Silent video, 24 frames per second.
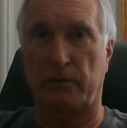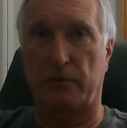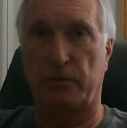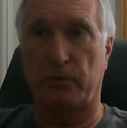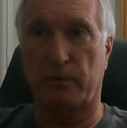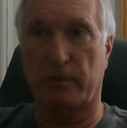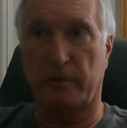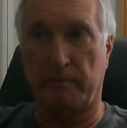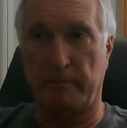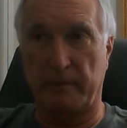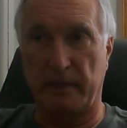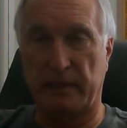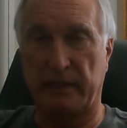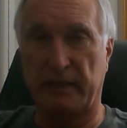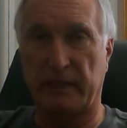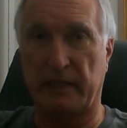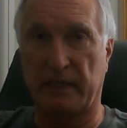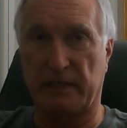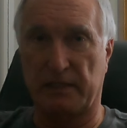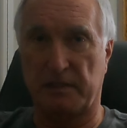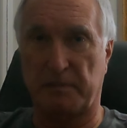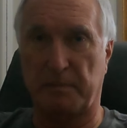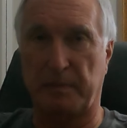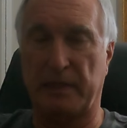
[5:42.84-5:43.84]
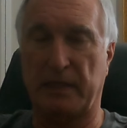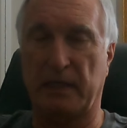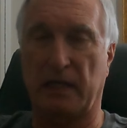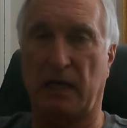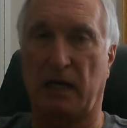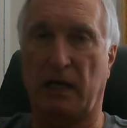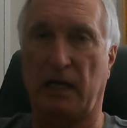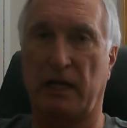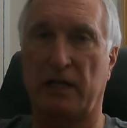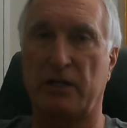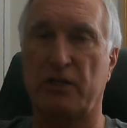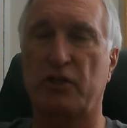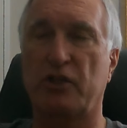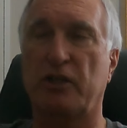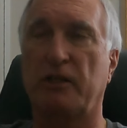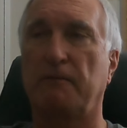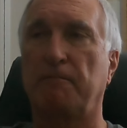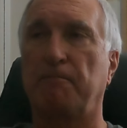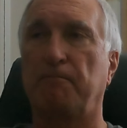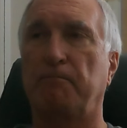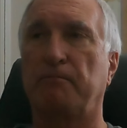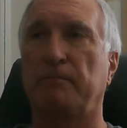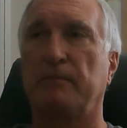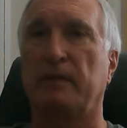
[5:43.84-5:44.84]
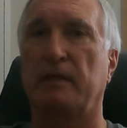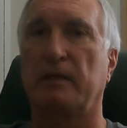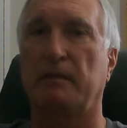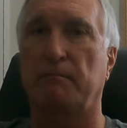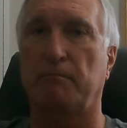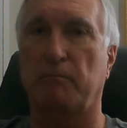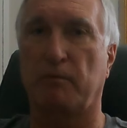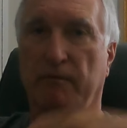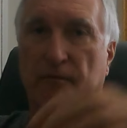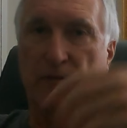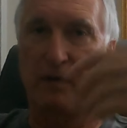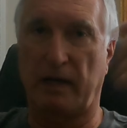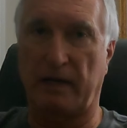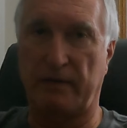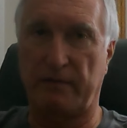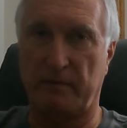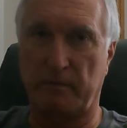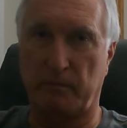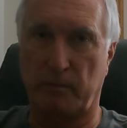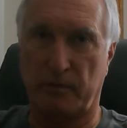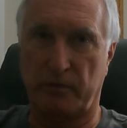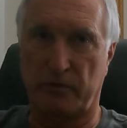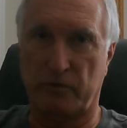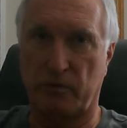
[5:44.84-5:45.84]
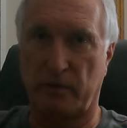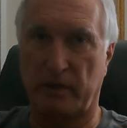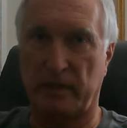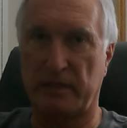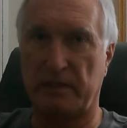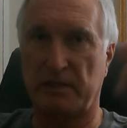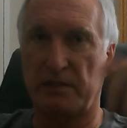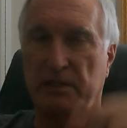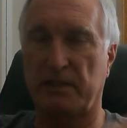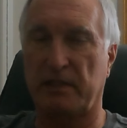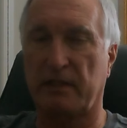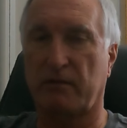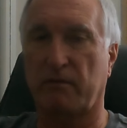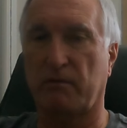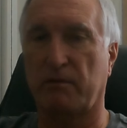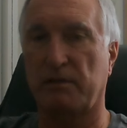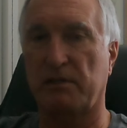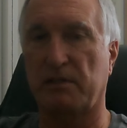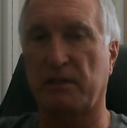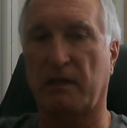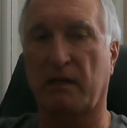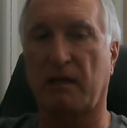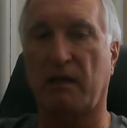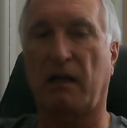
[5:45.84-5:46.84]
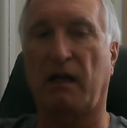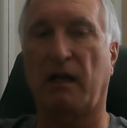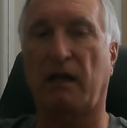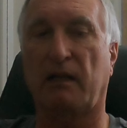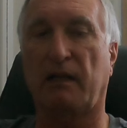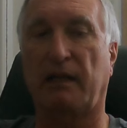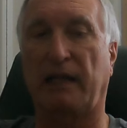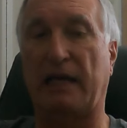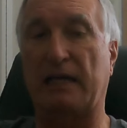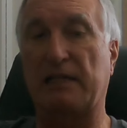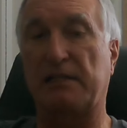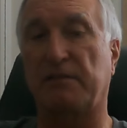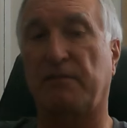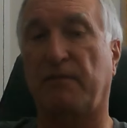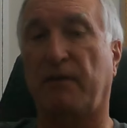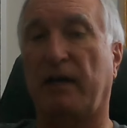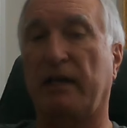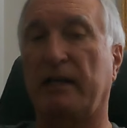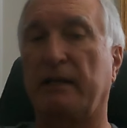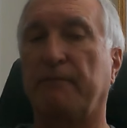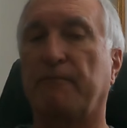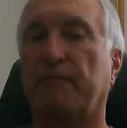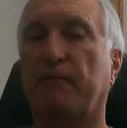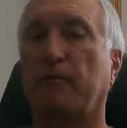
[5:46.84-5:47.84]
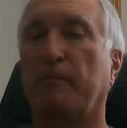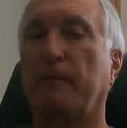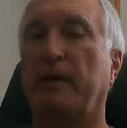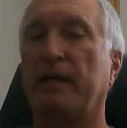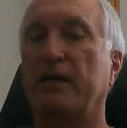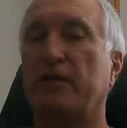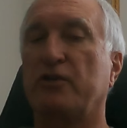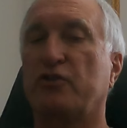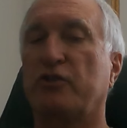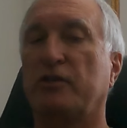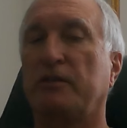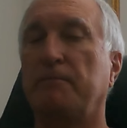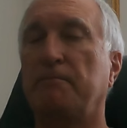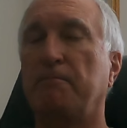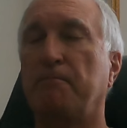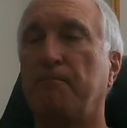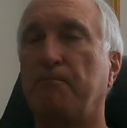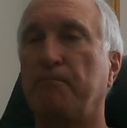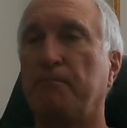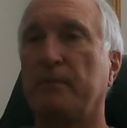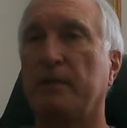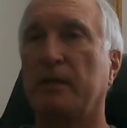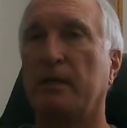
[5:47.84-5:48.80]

to commit the espionage, provide them with trade secrets and classified information